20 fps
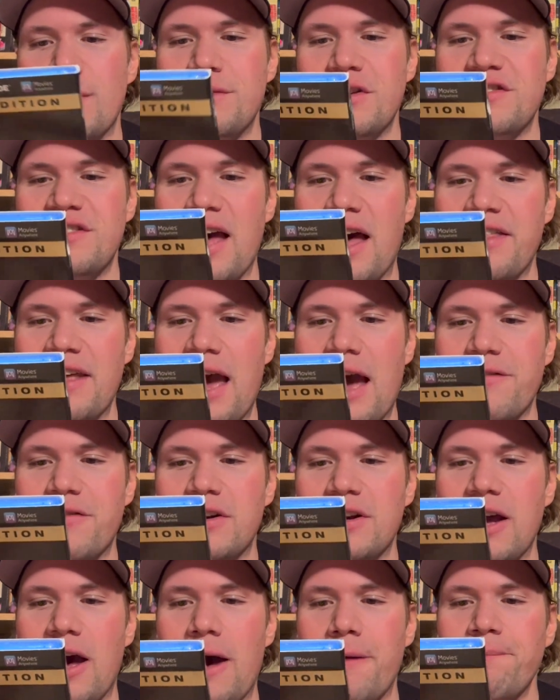to South
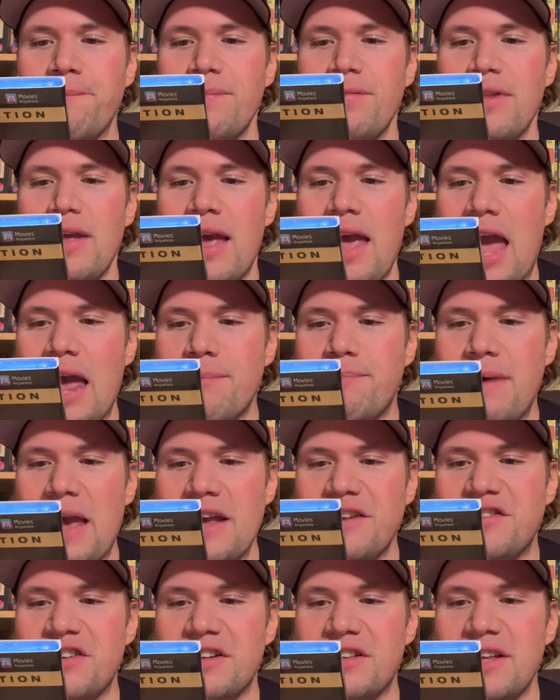Africa. And
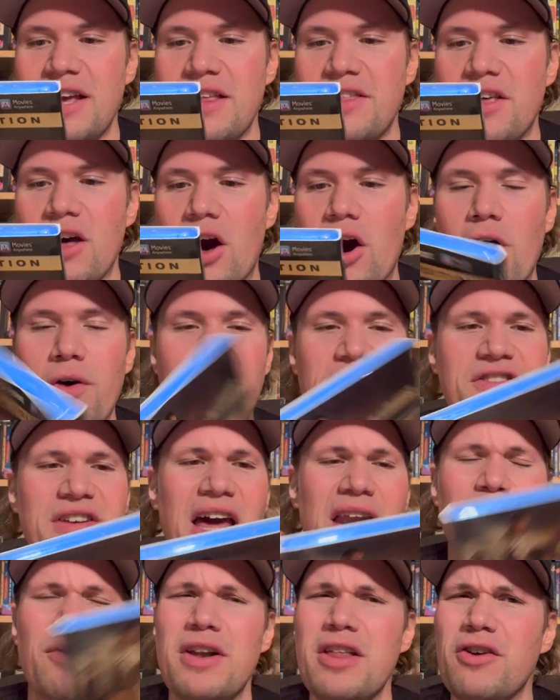basically, though, it's
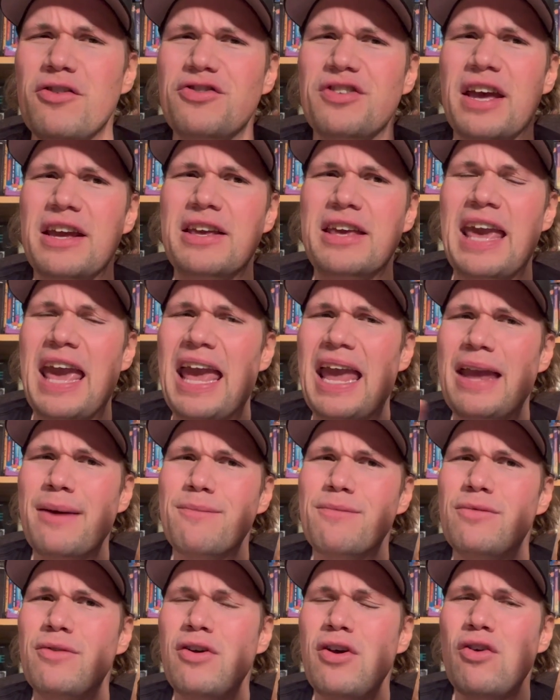kind of one of those like
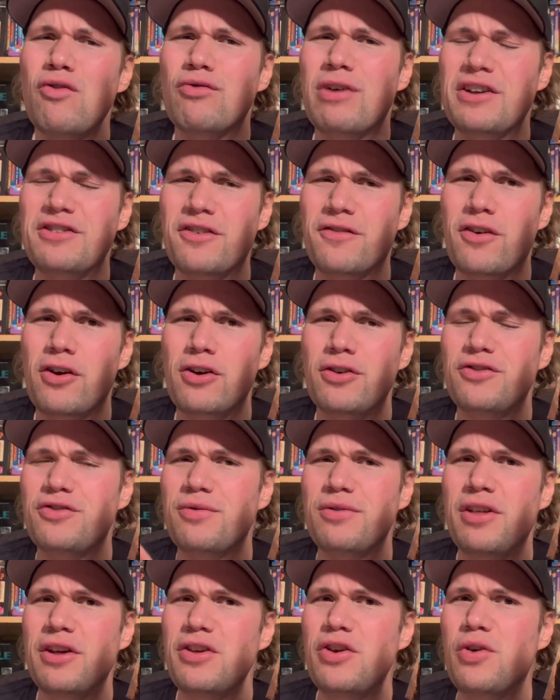game reservoirs
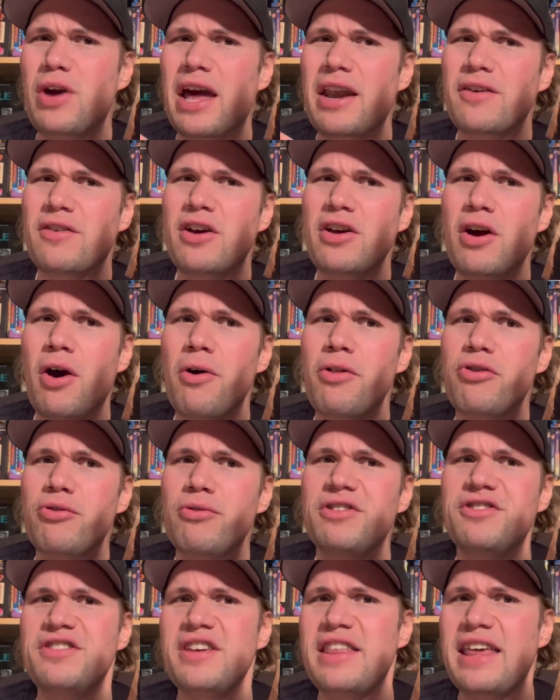that you kind of can go through
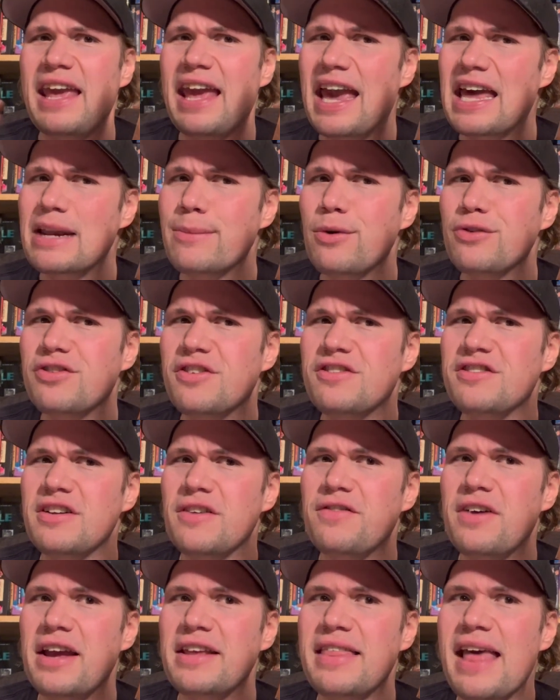and see the animals and
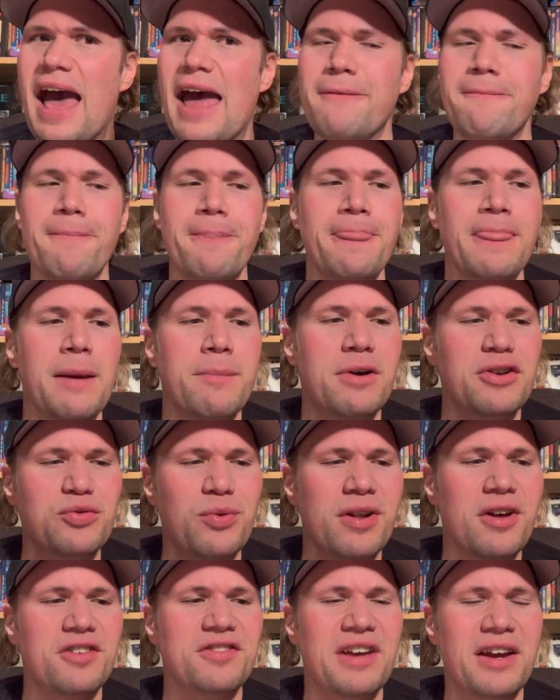stuff like that. But it's
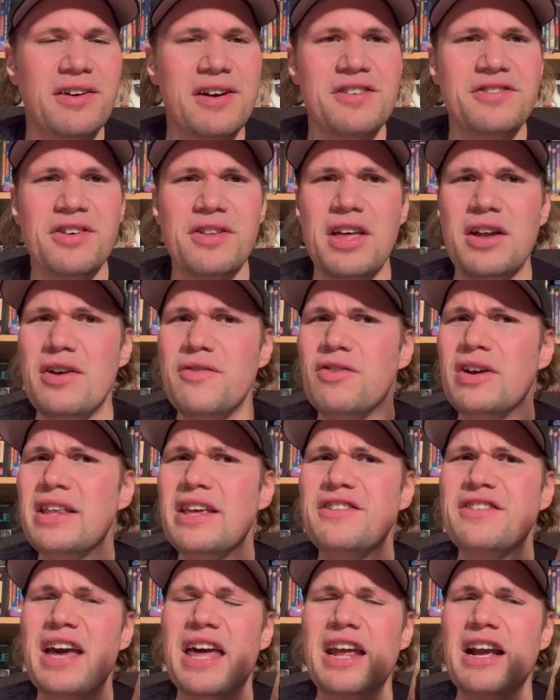one of those areas, though, that really
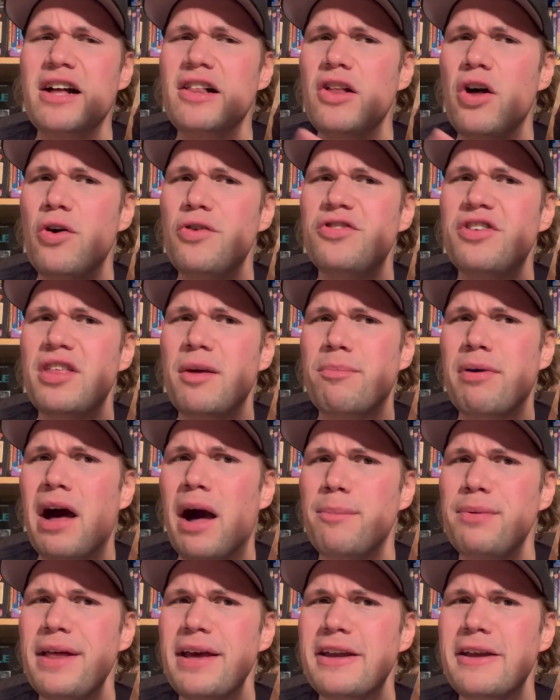is kind of closed to the
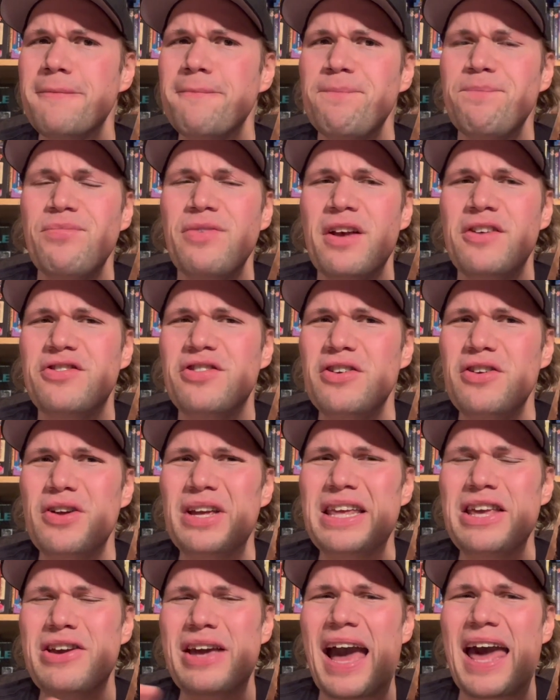public. So
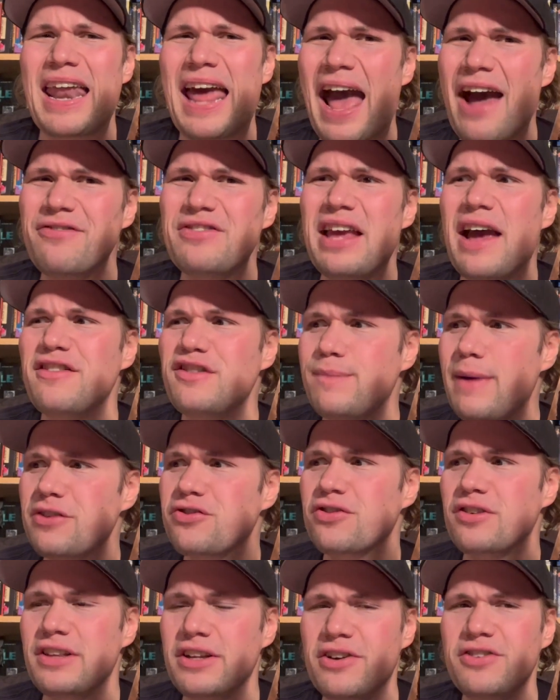you kind of have to have
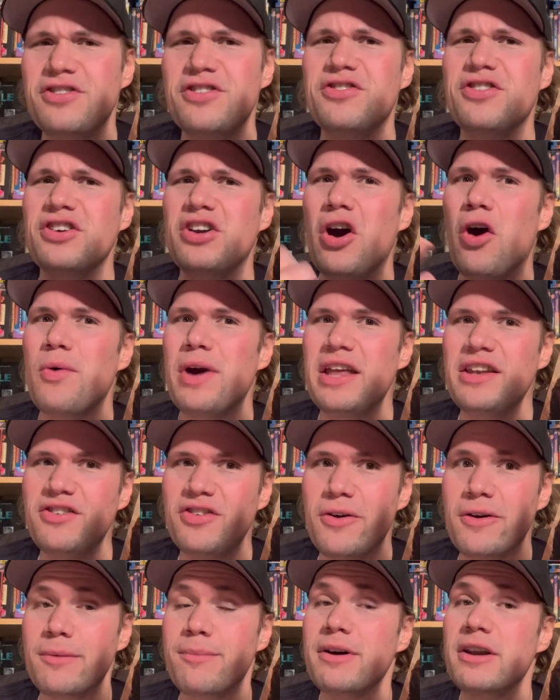special clearances to go
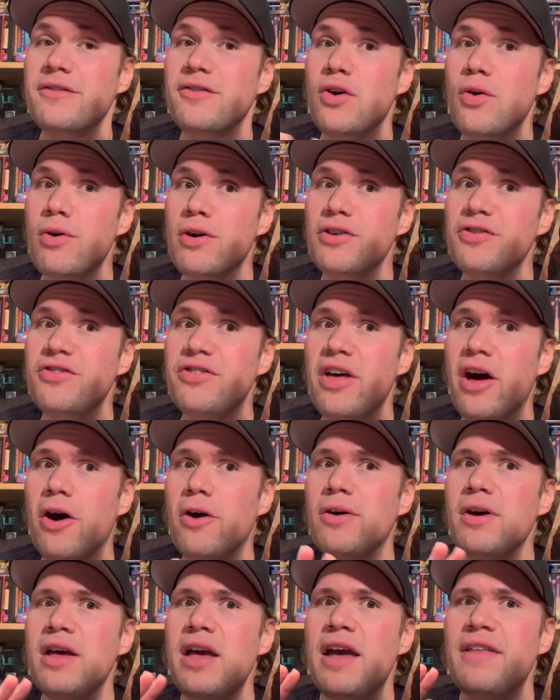into it. But of course,
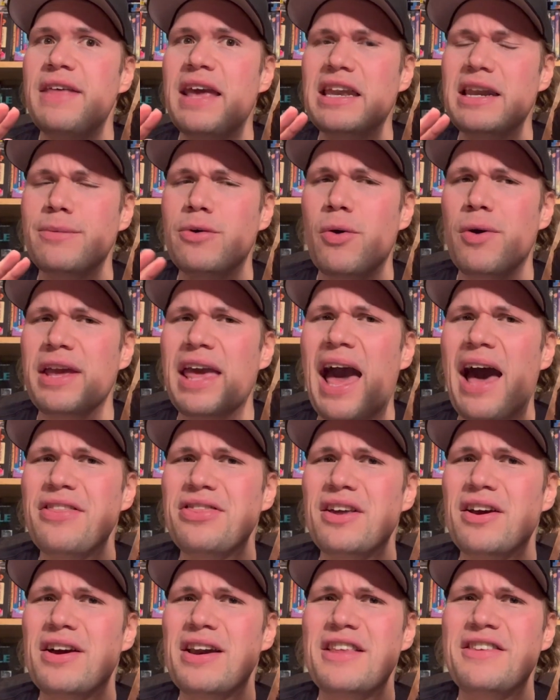though, they end up going out
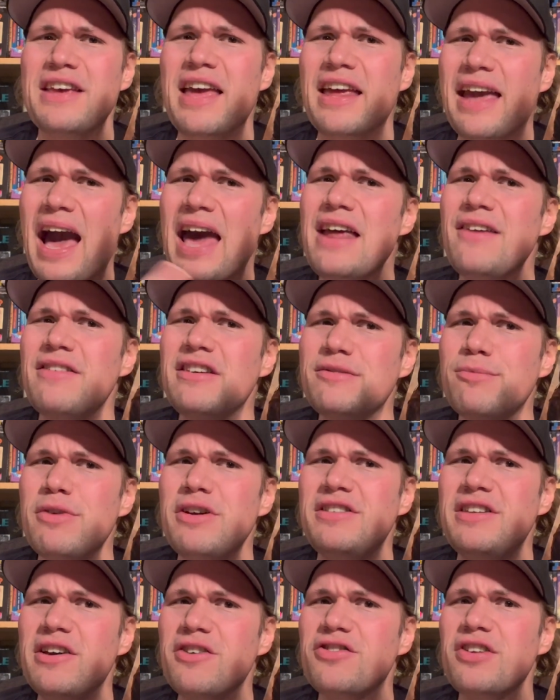there. And this
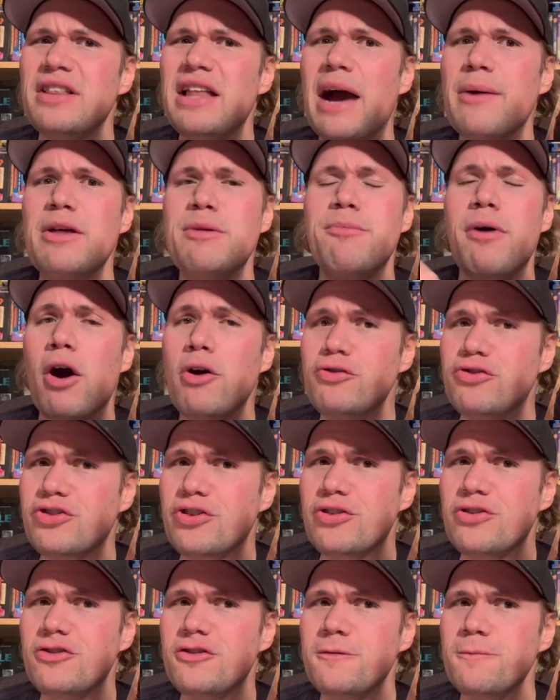movie deals a lot with
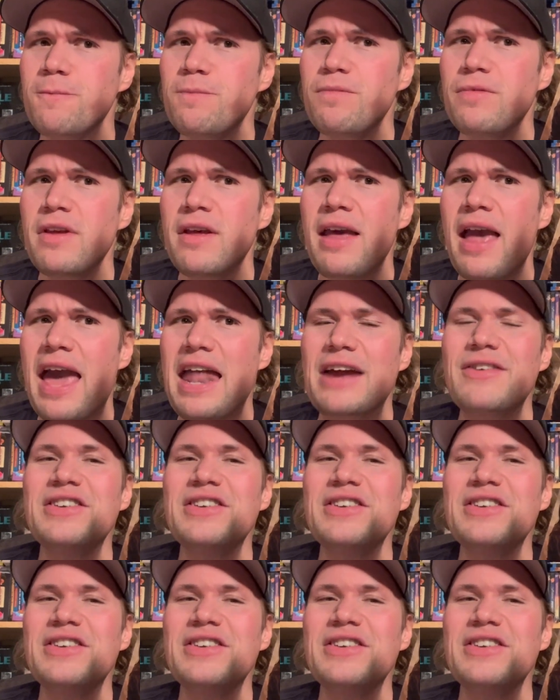poachers. And every